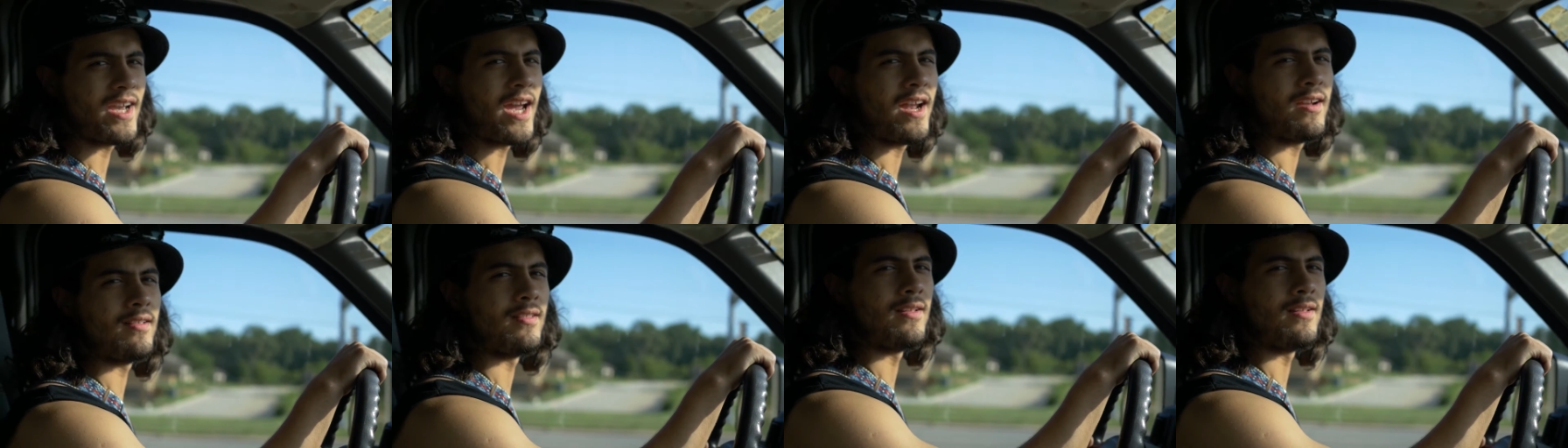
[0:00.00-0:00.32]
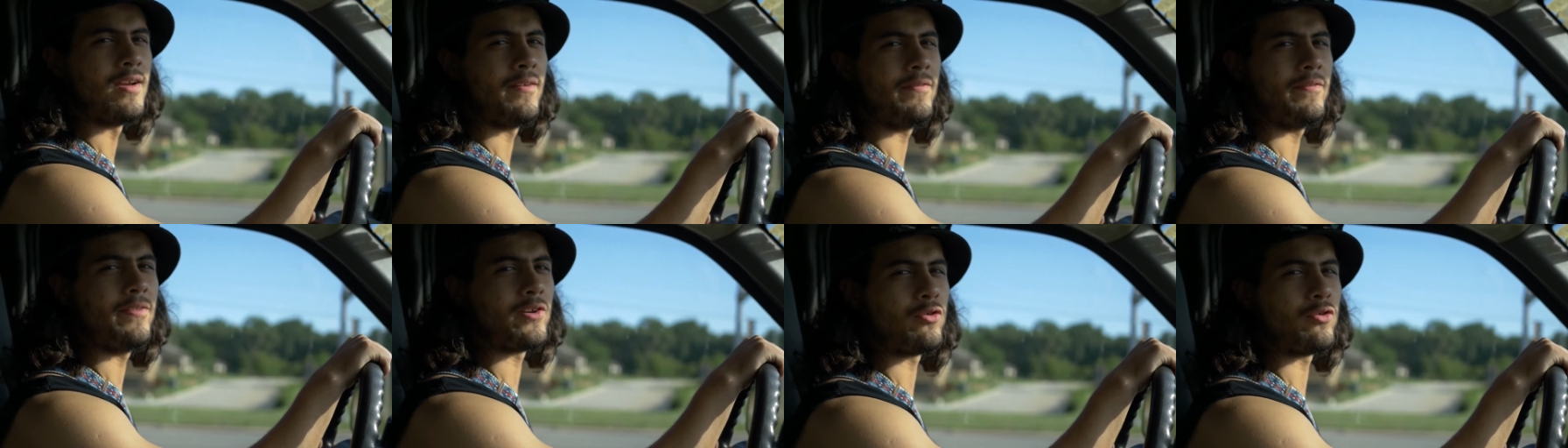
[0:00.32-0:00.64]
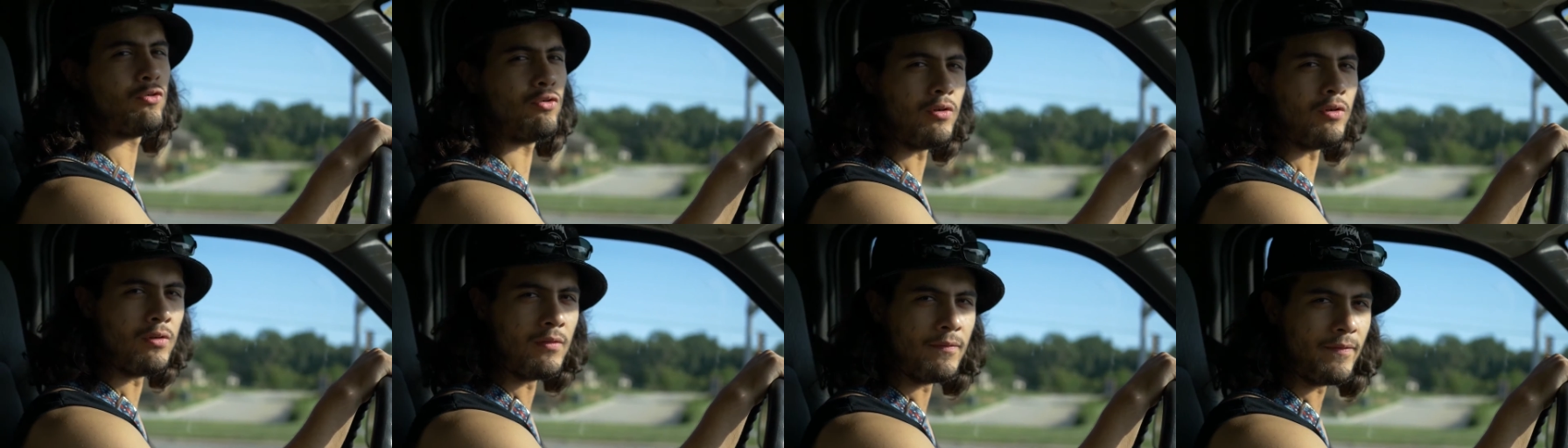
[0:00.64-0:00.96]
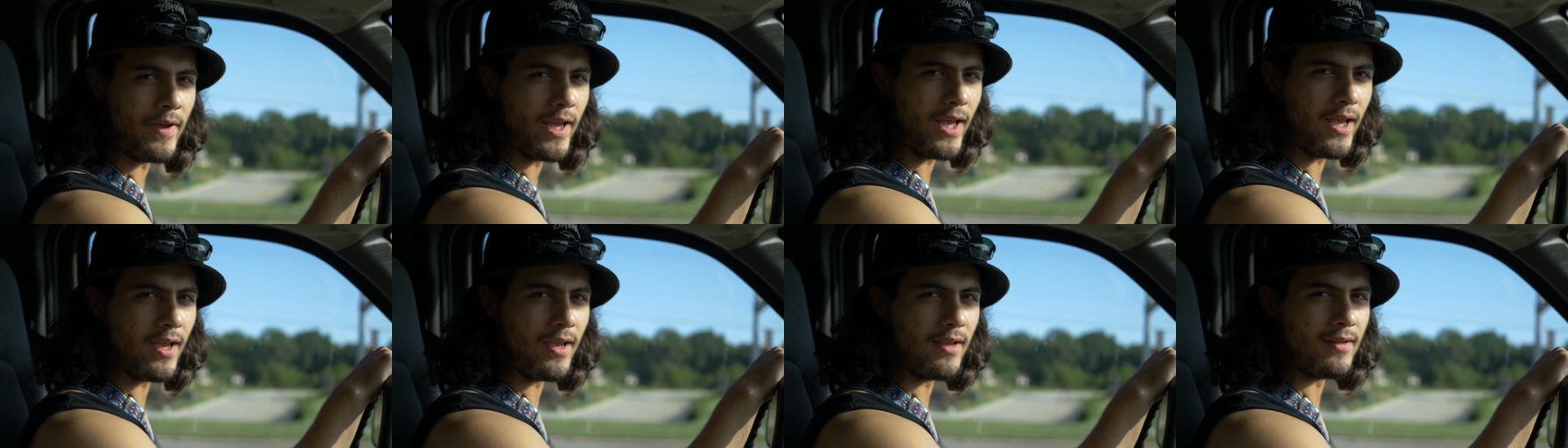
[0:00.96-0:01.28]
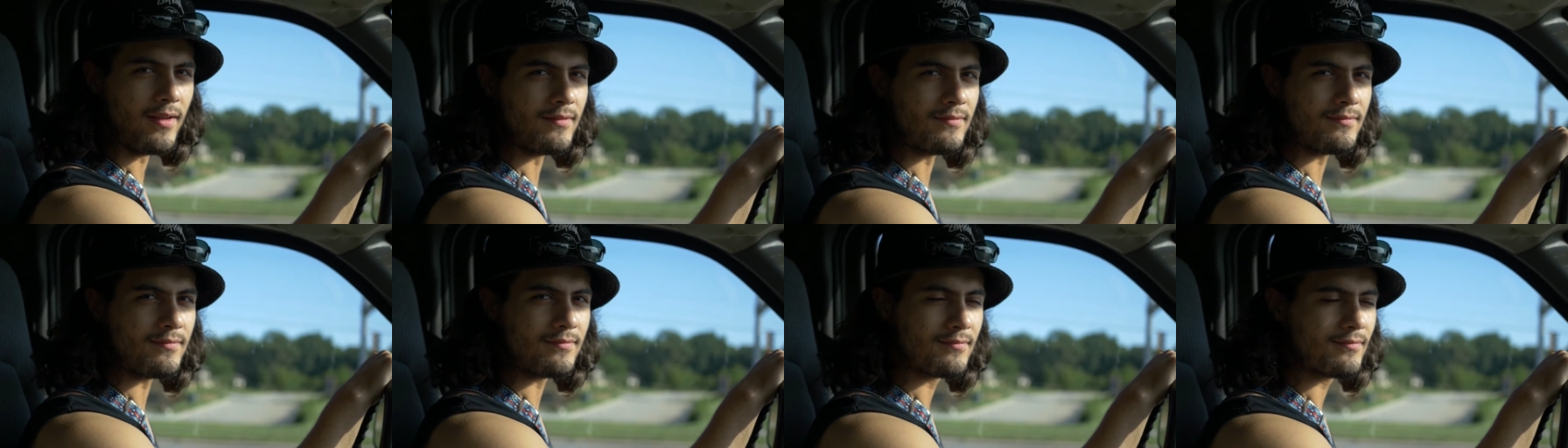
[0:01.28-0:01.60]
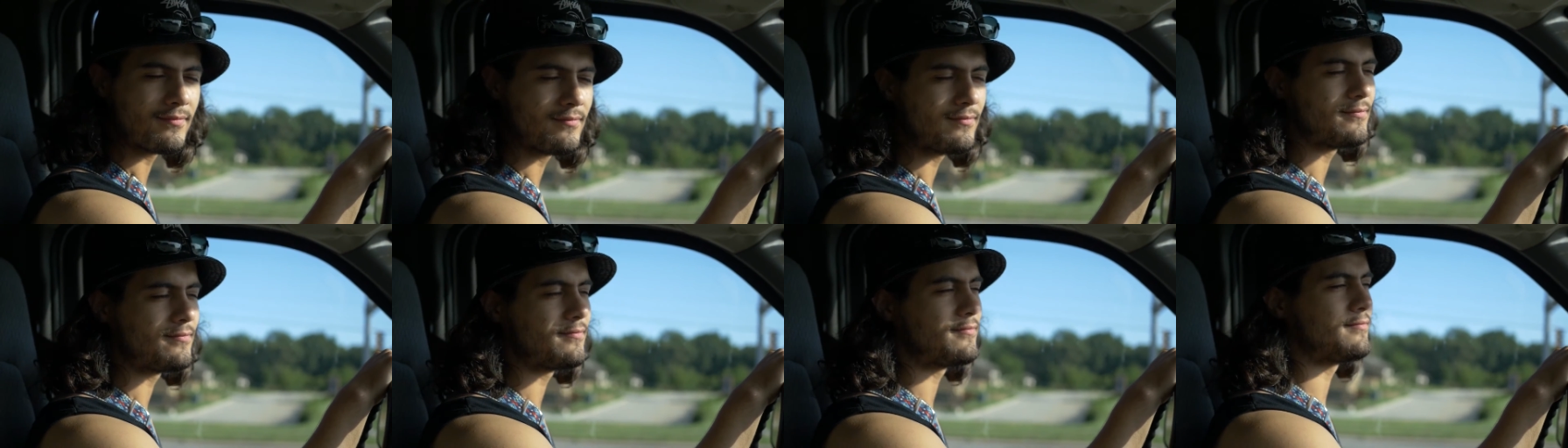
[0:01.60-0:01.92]
Gotta love the crew van. Well,
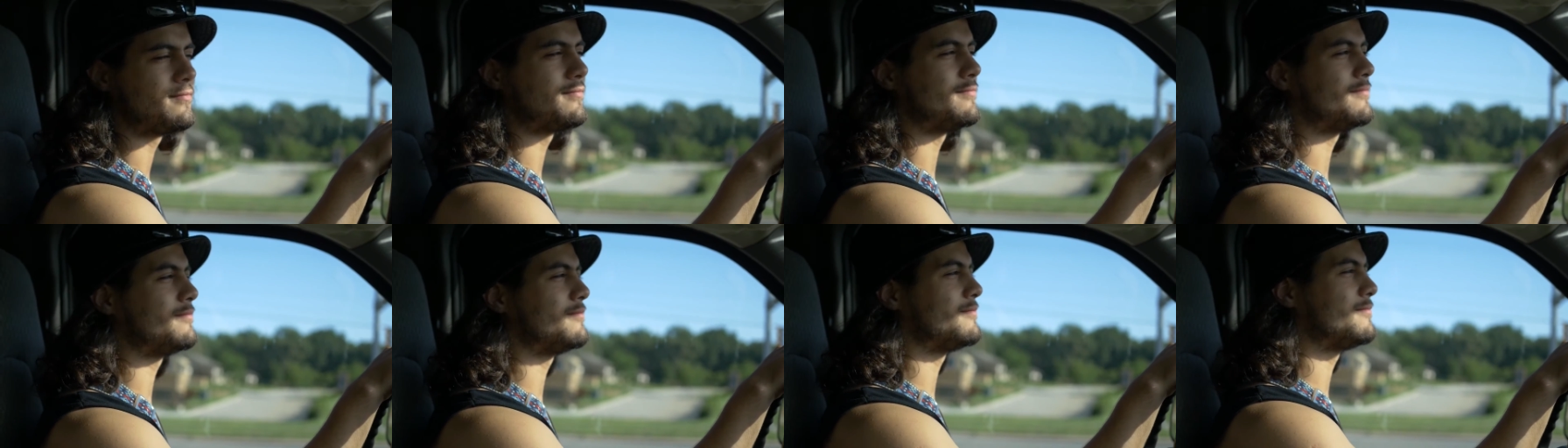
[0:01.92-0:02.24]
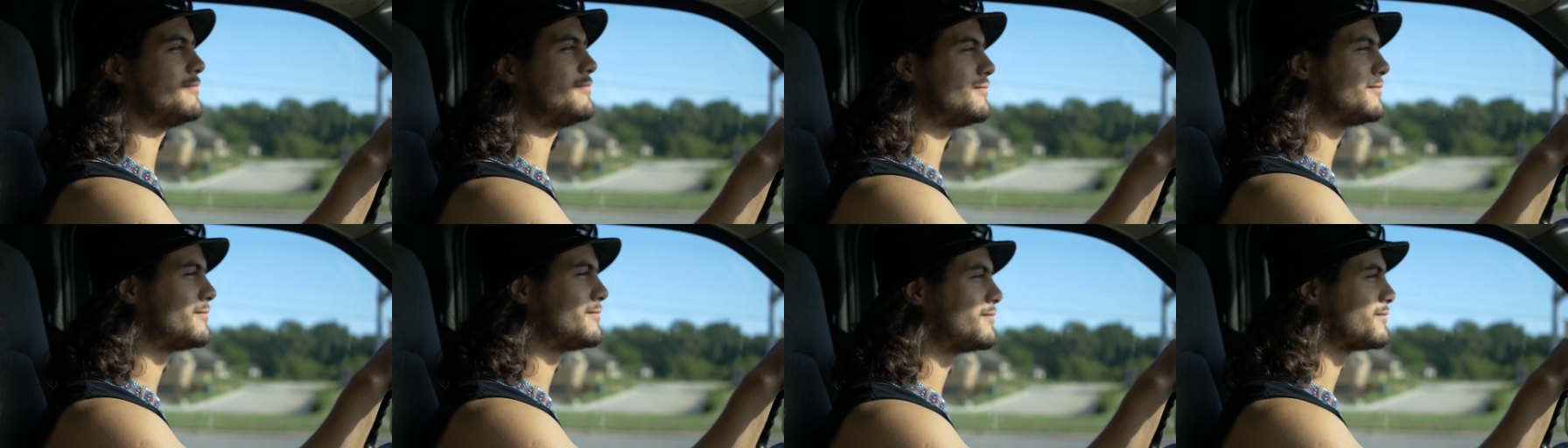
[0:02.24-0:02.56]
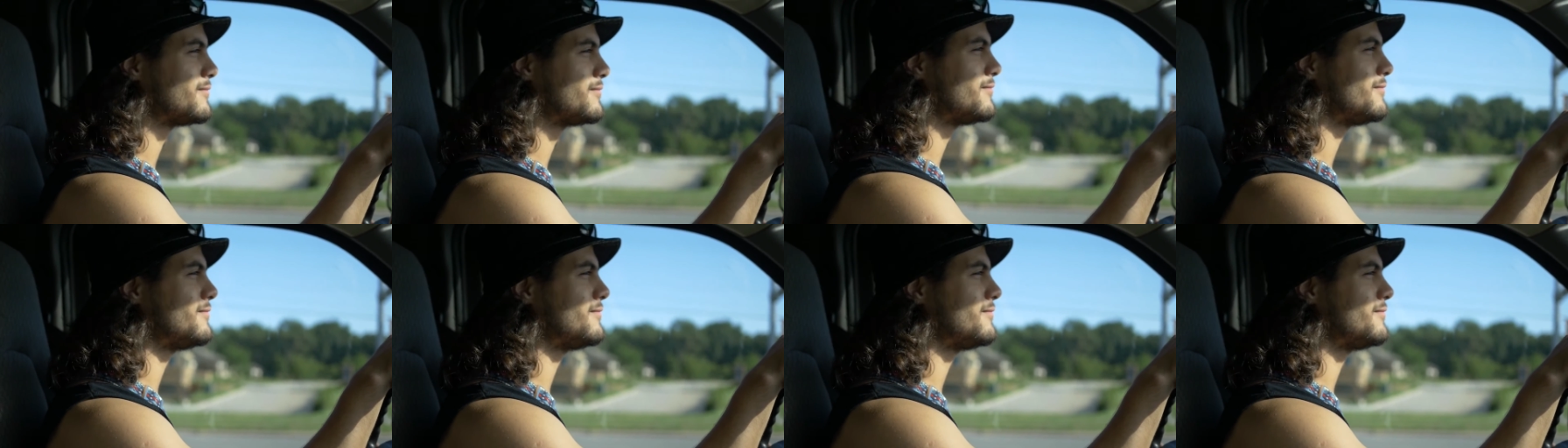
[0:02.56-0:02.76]
if they do,